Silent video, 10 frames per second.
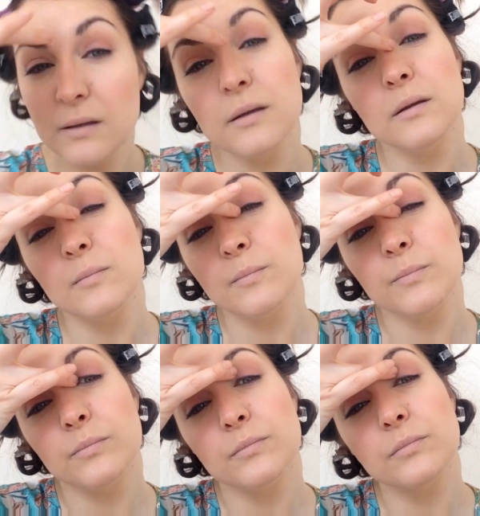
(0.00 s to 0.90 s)

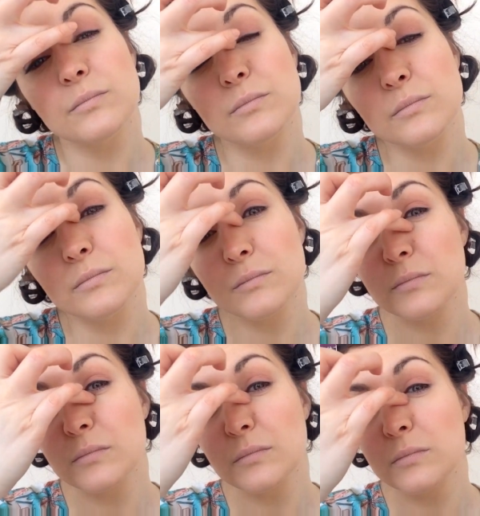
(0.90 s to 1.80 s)

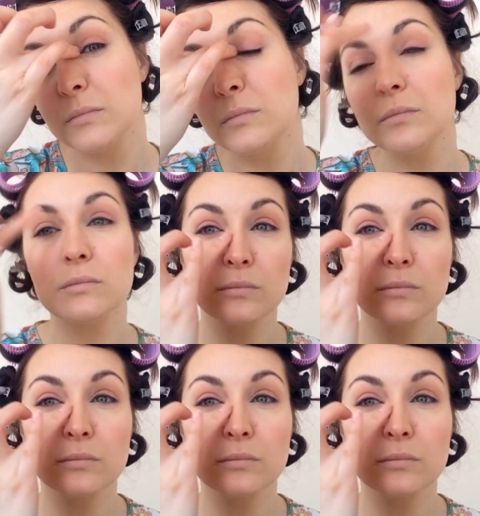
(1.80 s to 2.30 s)
(no one is talking)